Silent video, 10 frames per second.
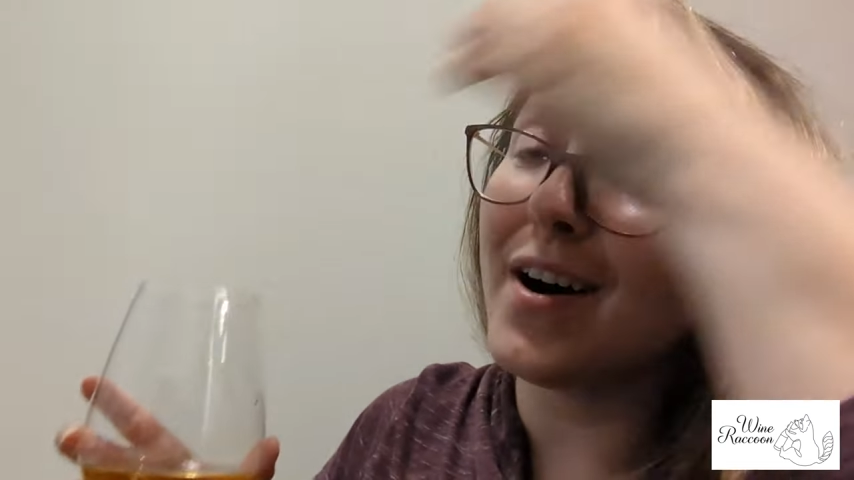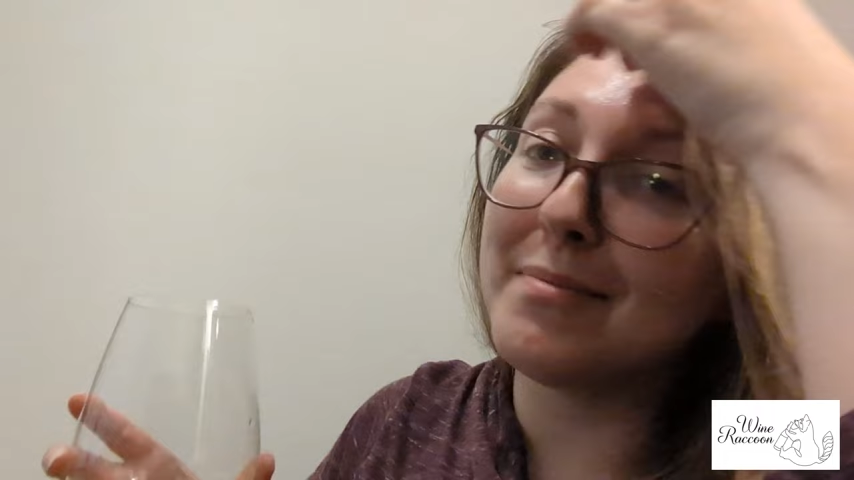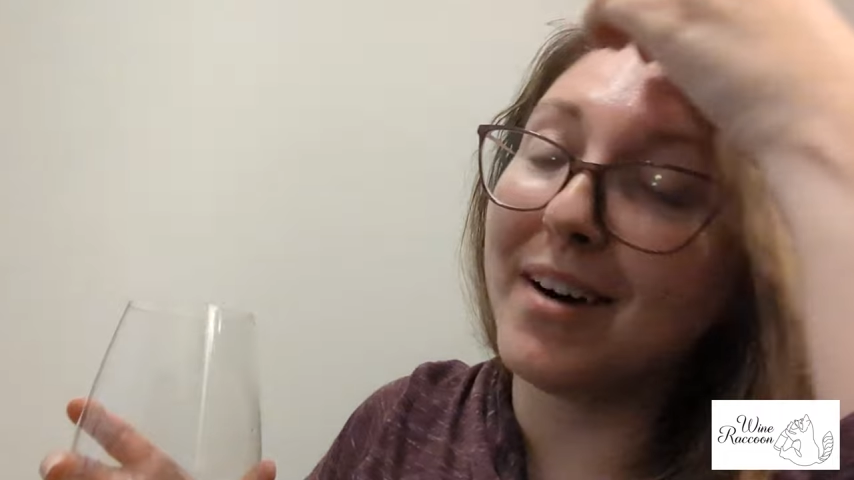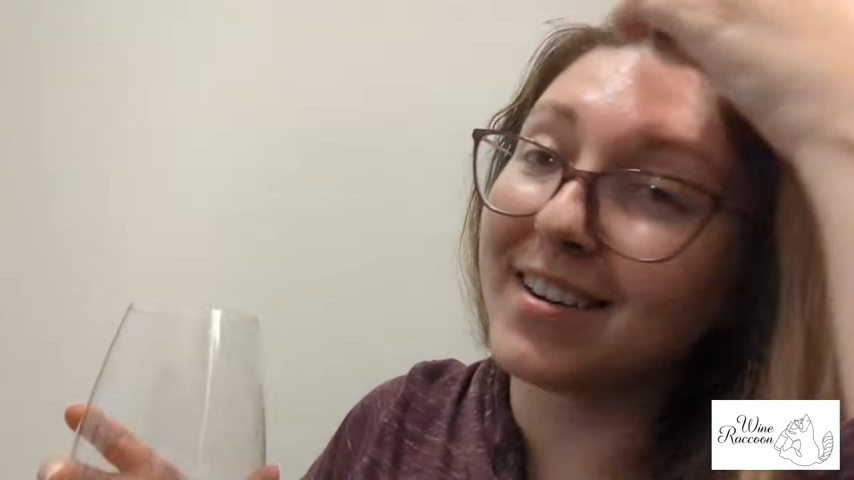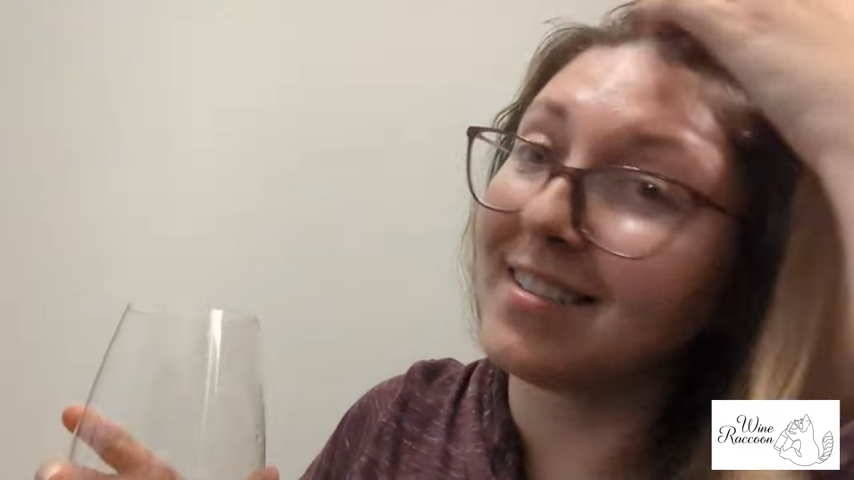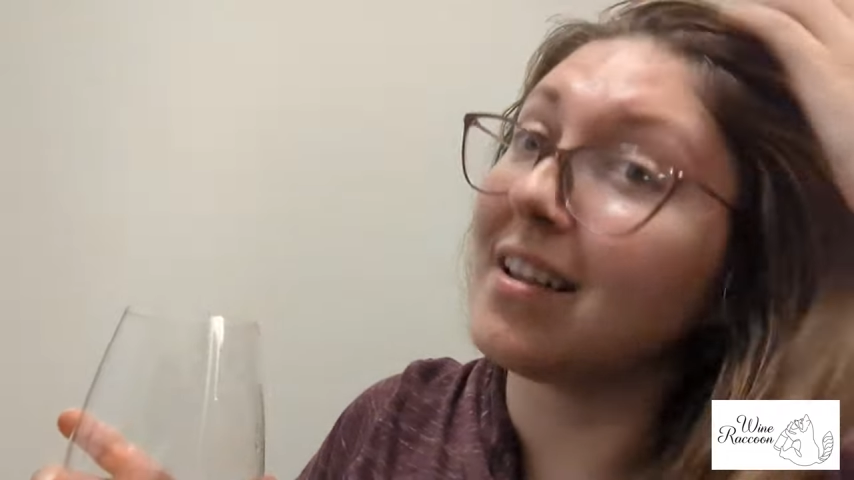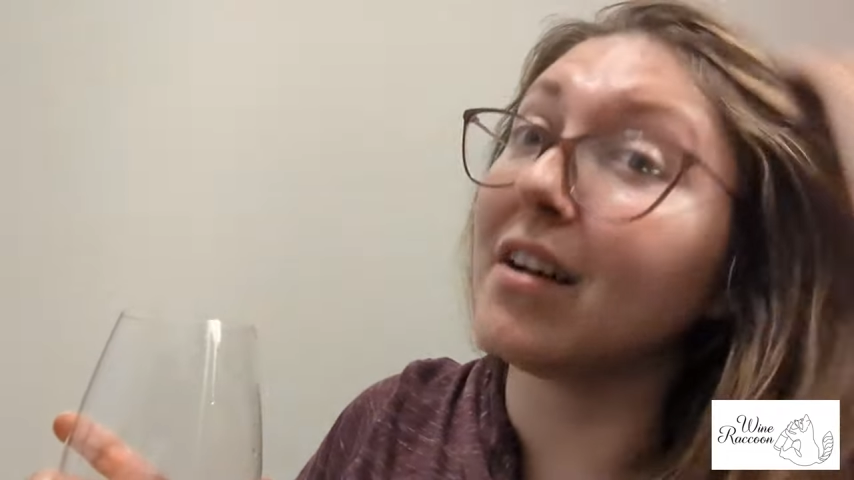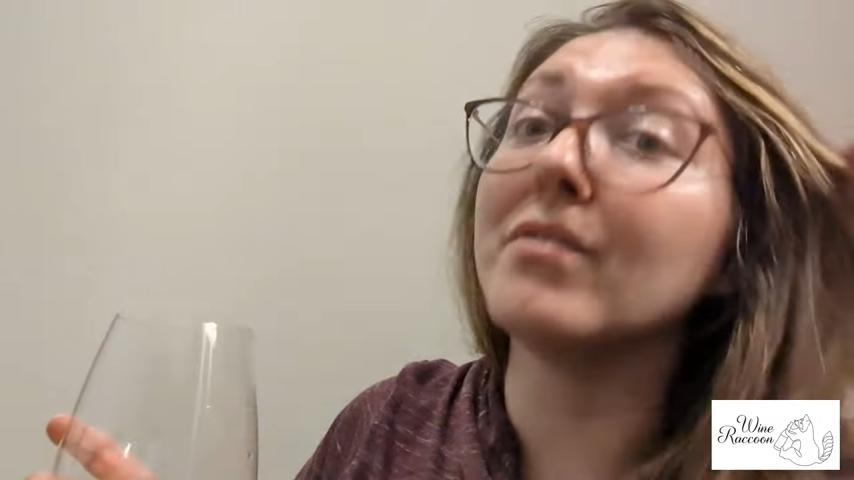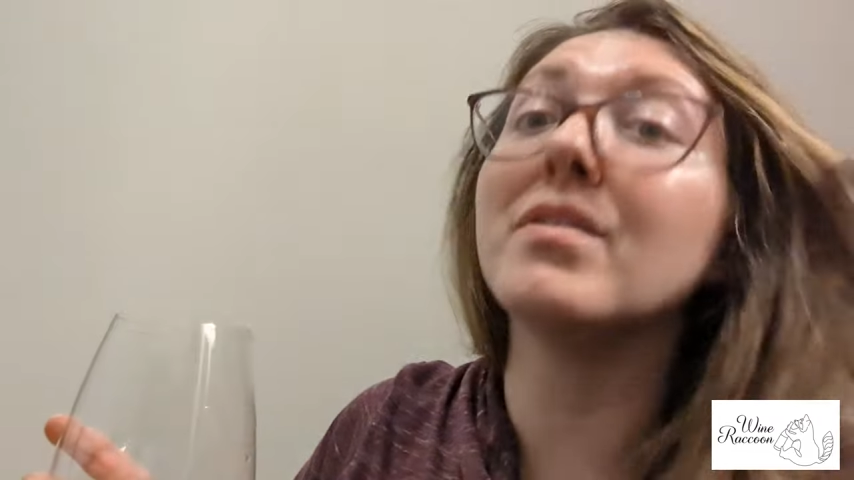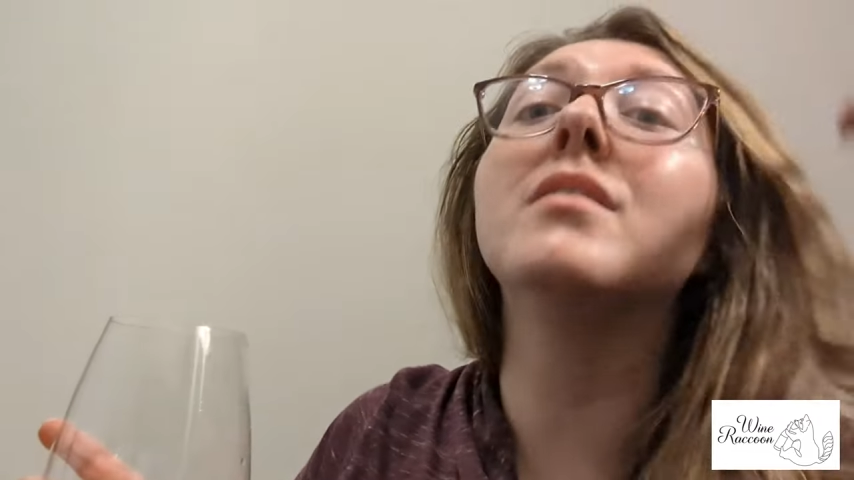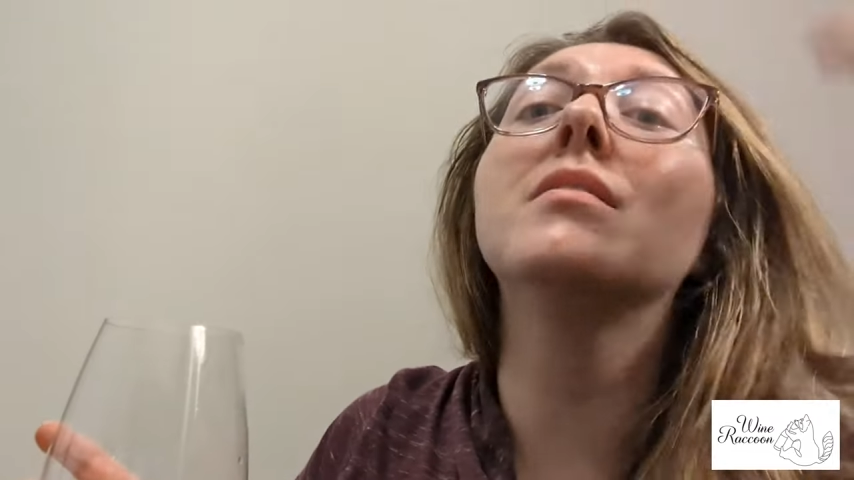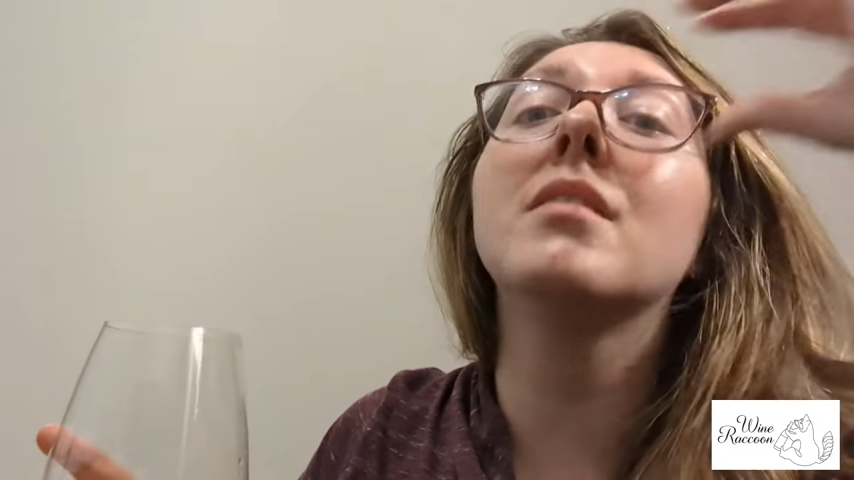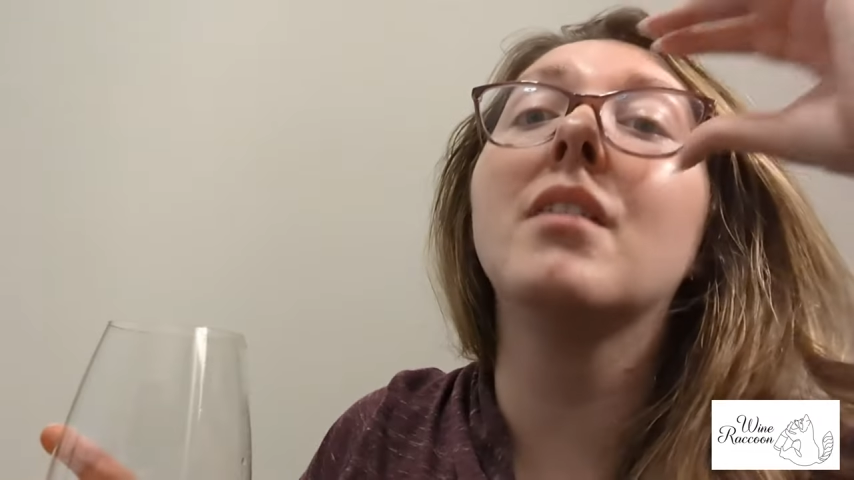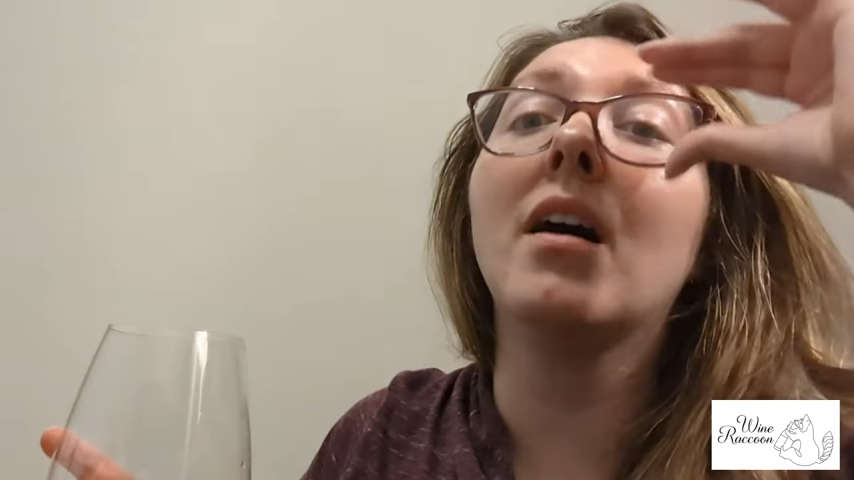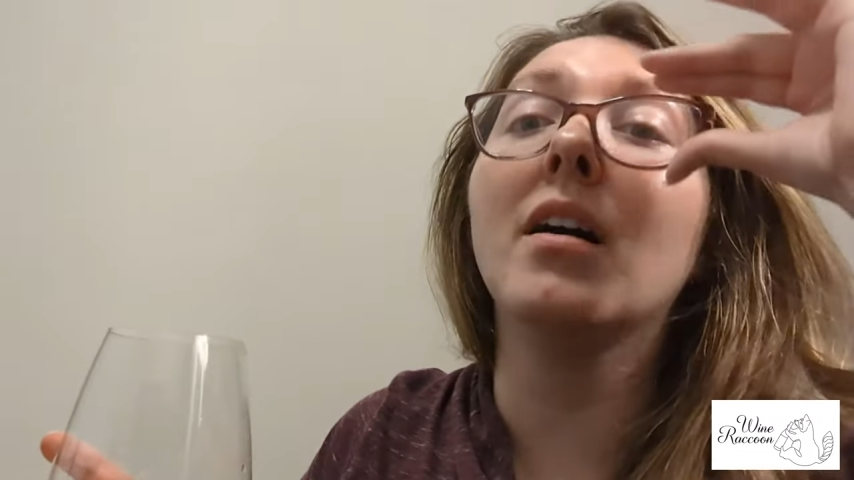a bottle of
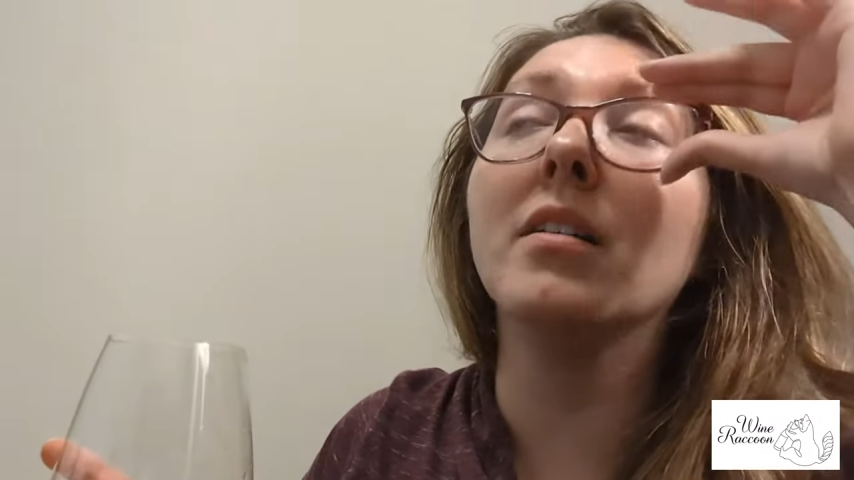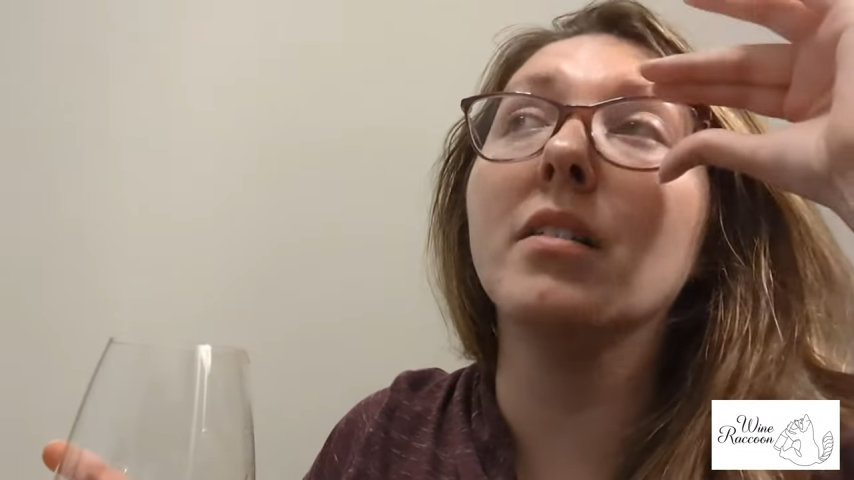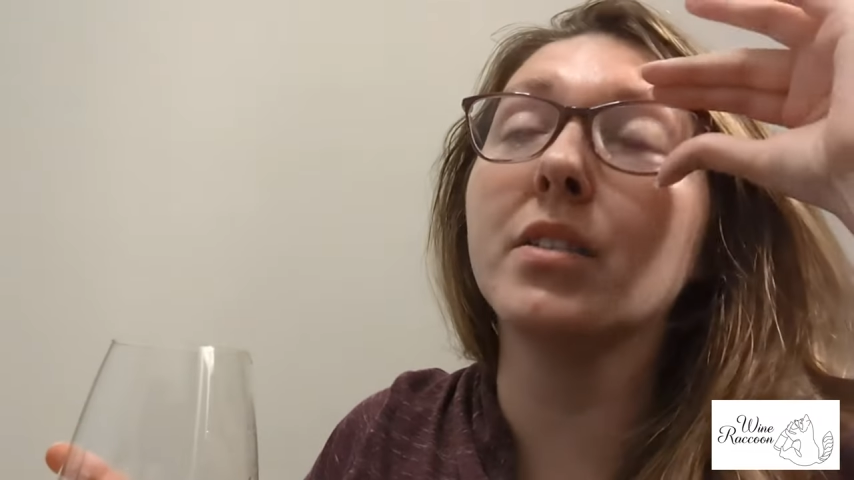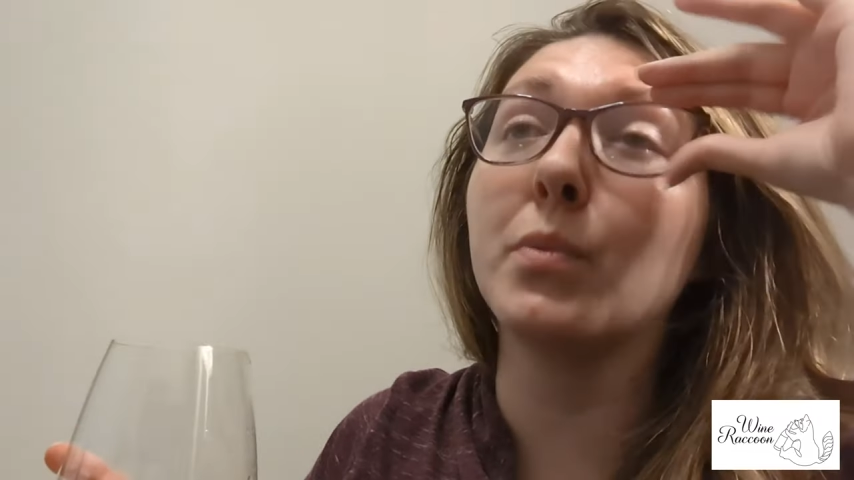a